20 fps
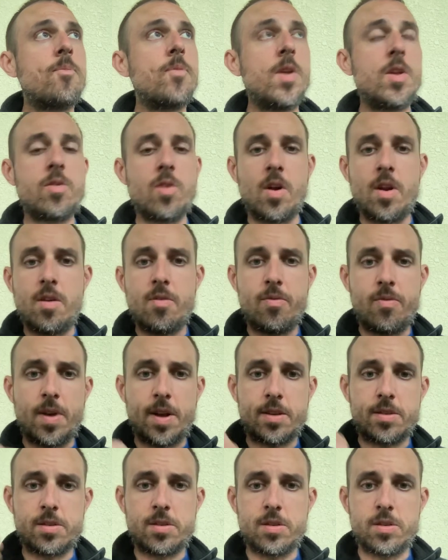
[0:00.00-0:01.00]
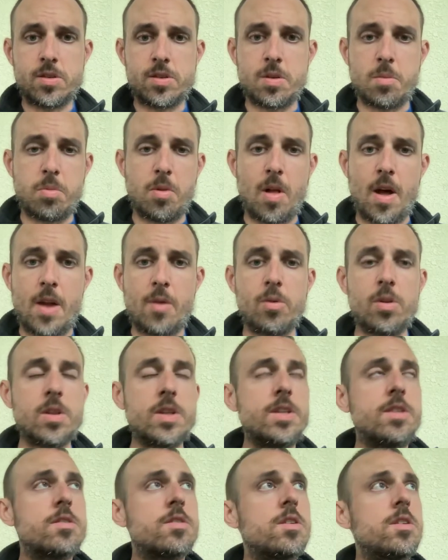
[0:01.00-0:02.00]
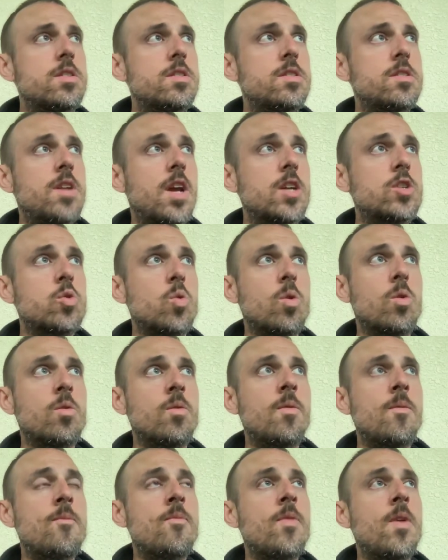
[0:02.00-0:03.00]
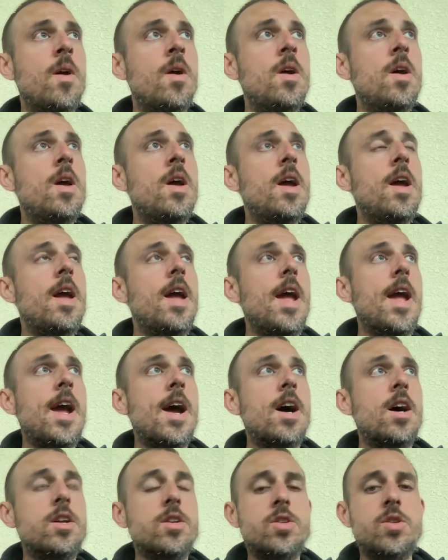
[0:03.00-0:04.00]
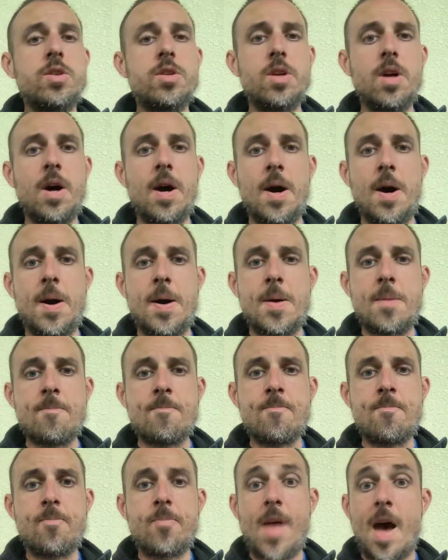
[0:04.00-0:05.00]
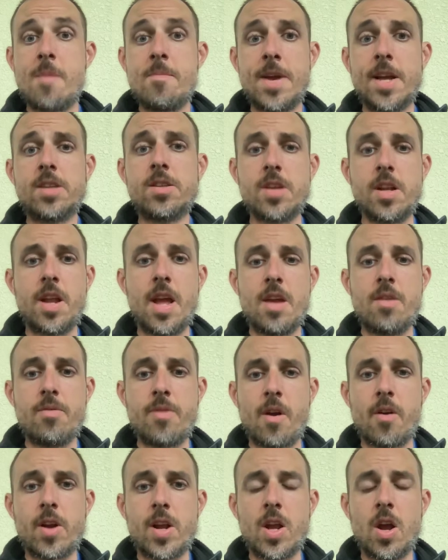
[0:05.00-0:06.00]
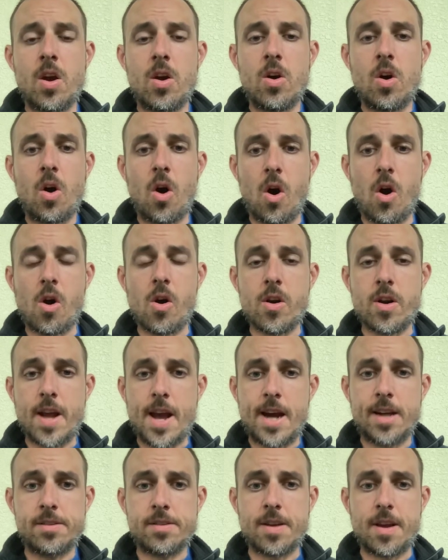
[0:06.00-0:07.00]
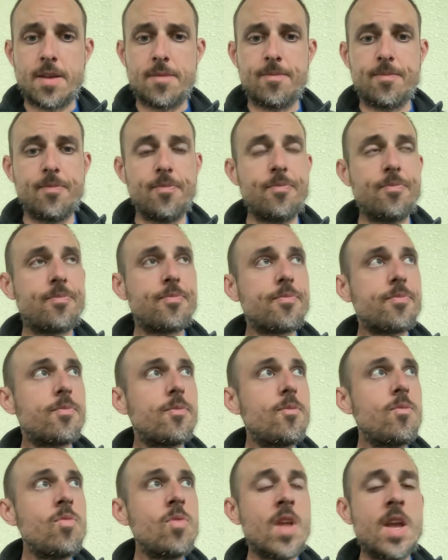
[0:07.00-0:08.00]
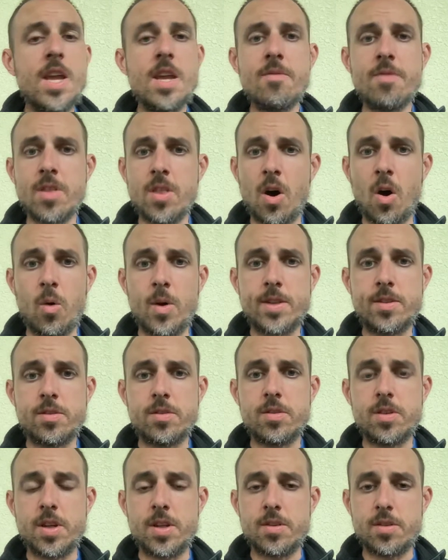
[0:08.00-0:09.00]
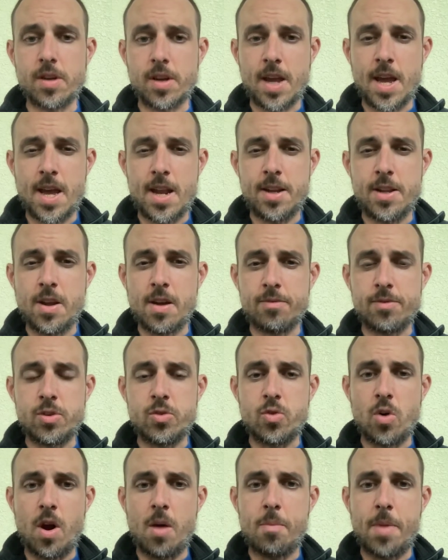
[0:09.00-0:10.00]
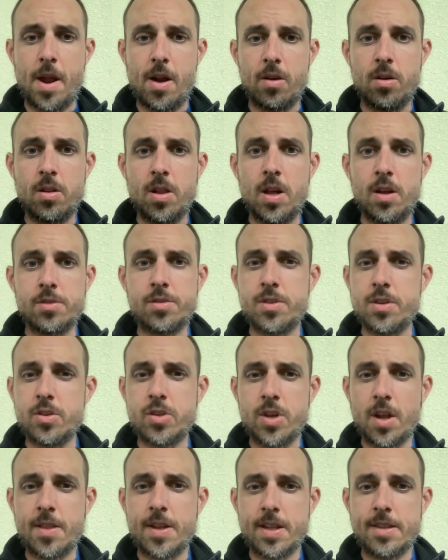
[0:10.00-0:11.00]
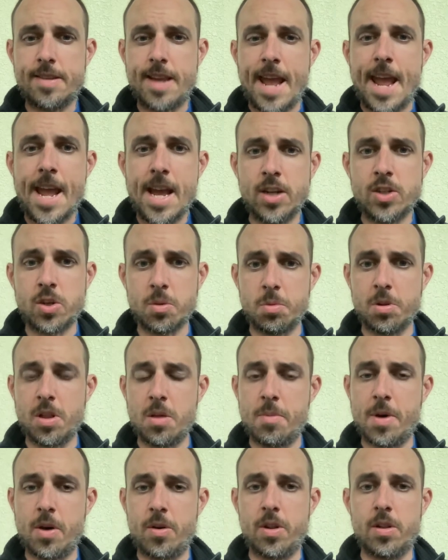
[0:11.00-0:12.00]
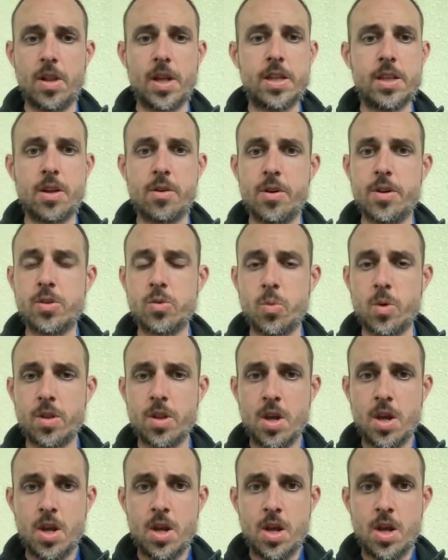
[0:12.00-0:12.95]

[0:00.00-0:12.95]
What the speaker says: It's on a fixed supply release schedule, and that makes it a very hard asset. Even though it's again, you have to draw parallels. There's nothing tangible about it like there is with